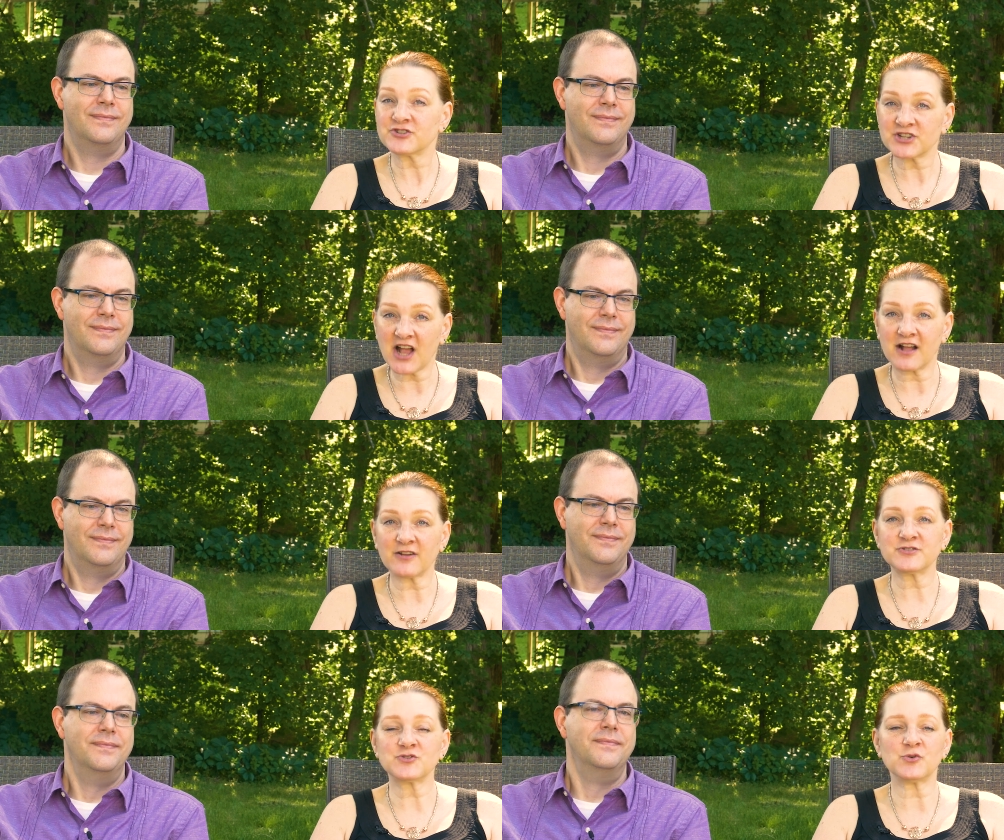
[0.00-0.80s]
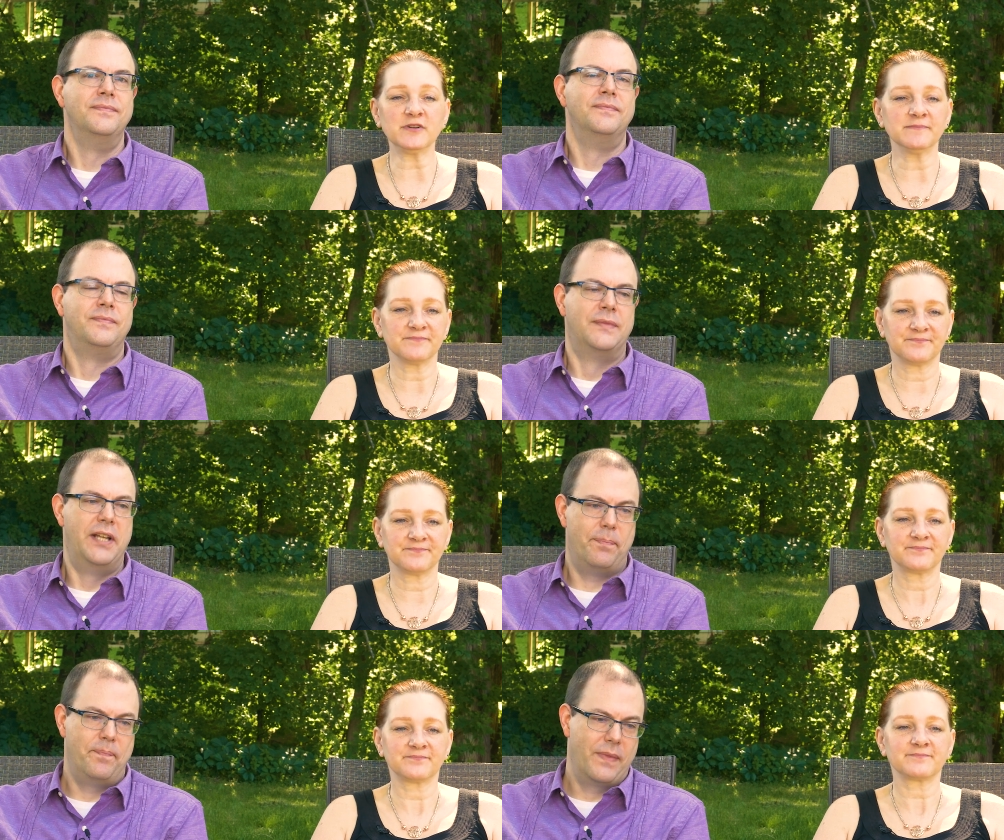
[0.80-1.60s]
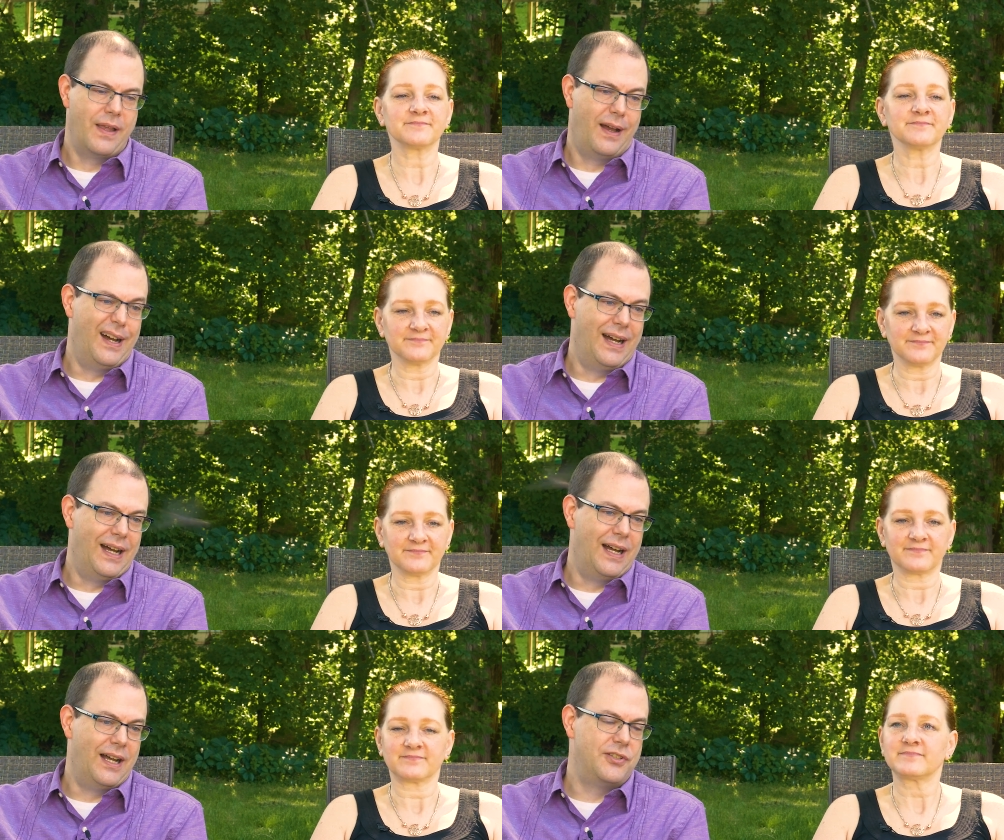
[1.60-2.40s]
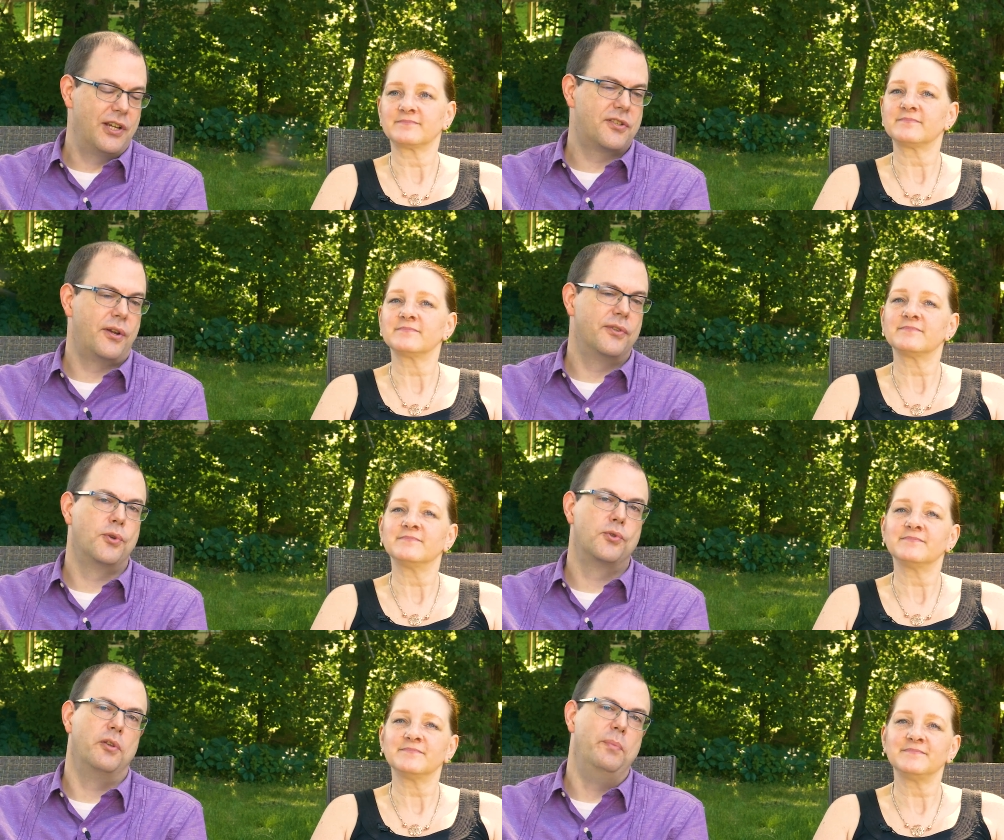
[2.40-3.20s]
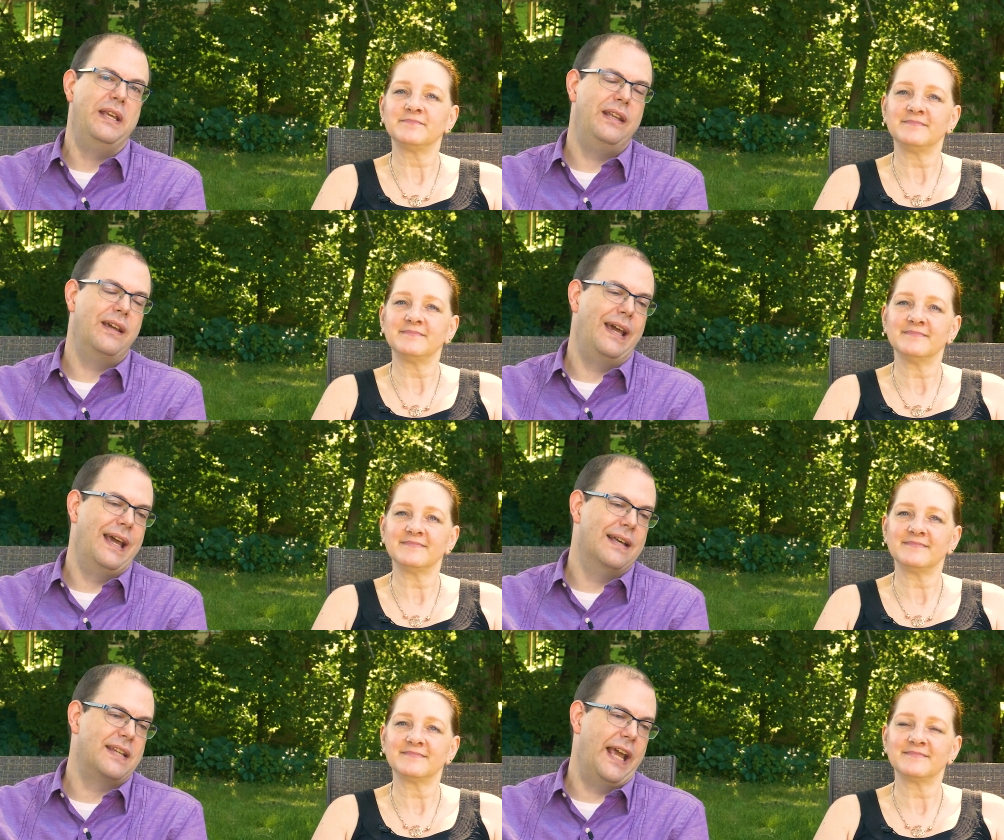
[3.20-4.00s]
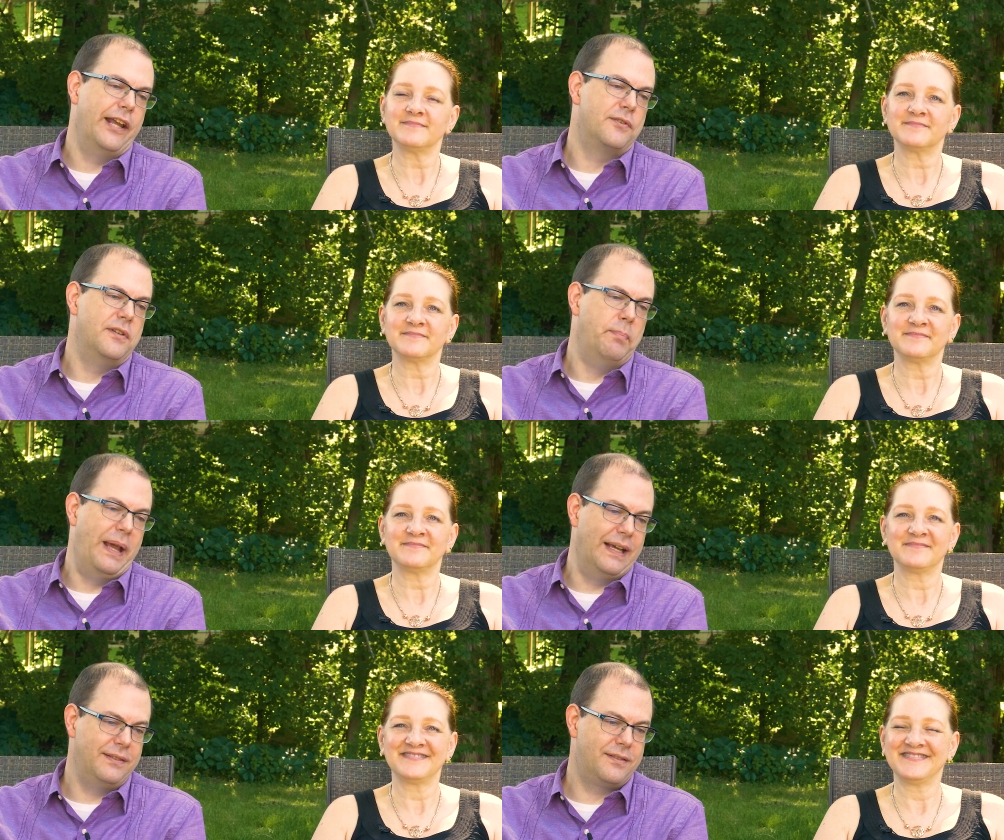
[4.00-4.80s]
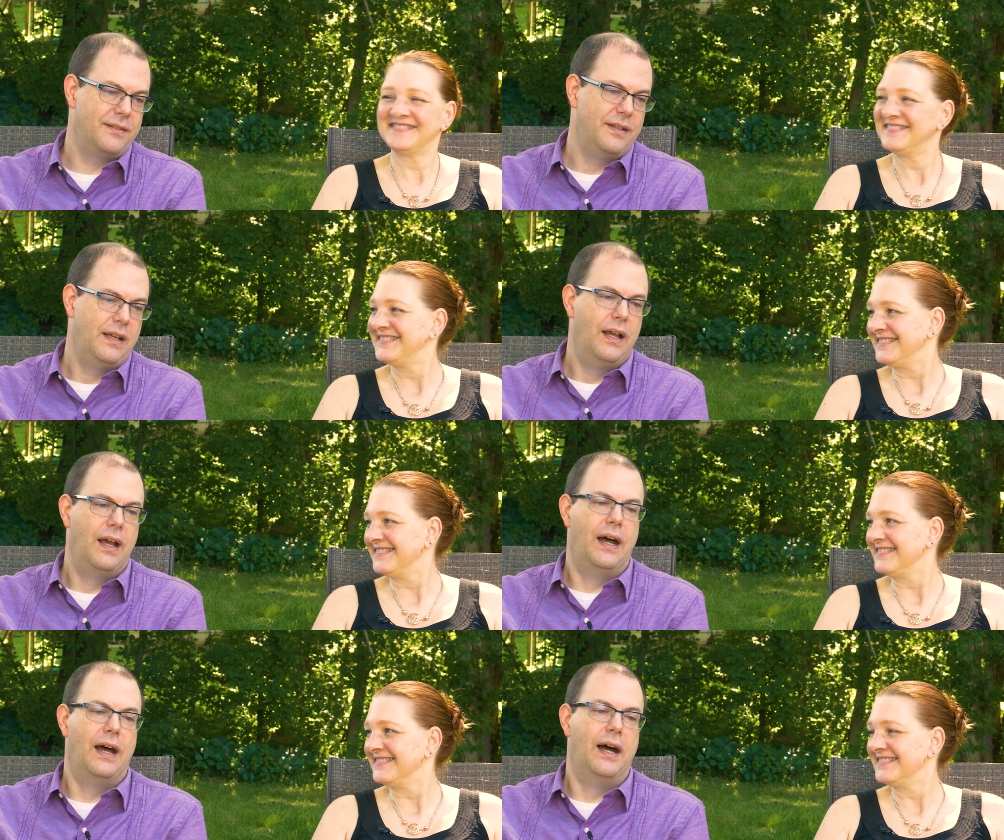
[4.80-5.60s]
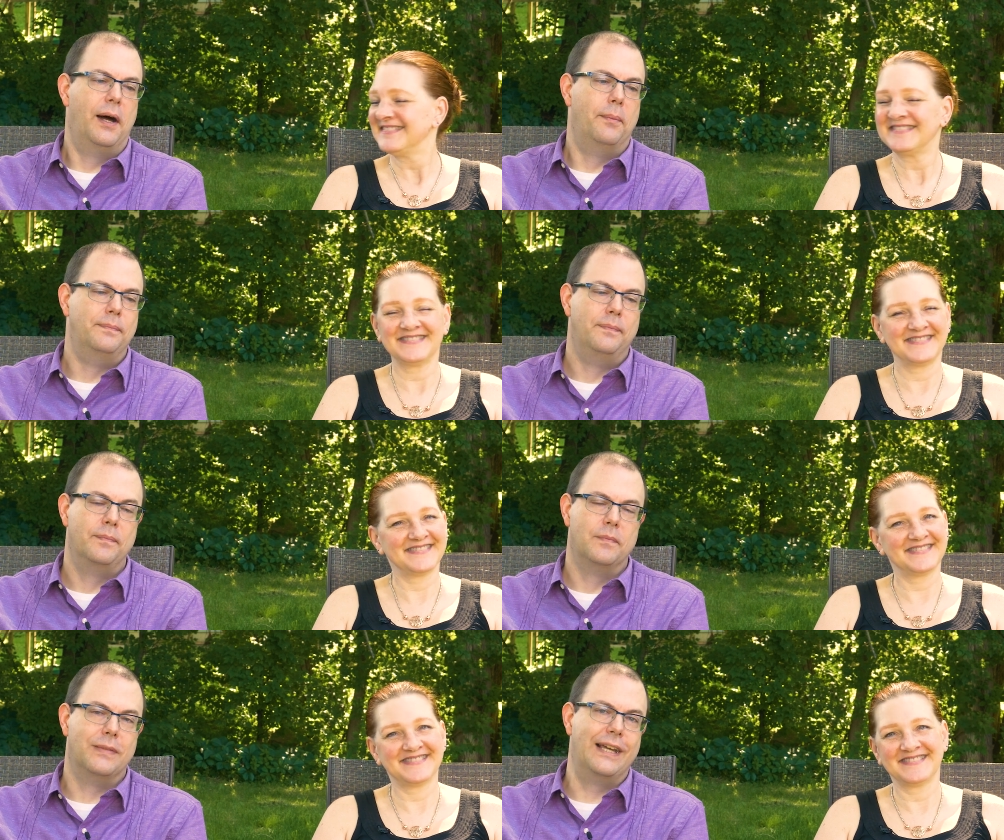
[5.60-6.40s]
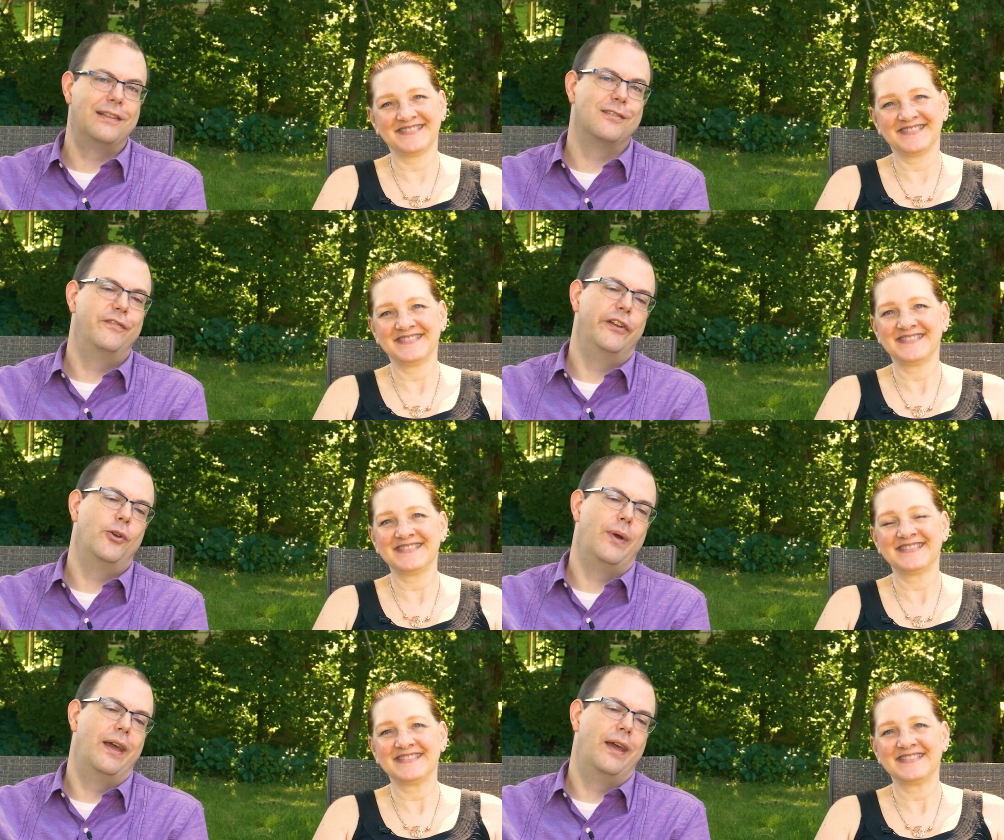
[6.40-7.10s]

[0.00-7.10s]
Speaker 1: our Chicago store.
Speaker 2: Yep. Uh, check us out on social media as Anderson Pens. Um, like this video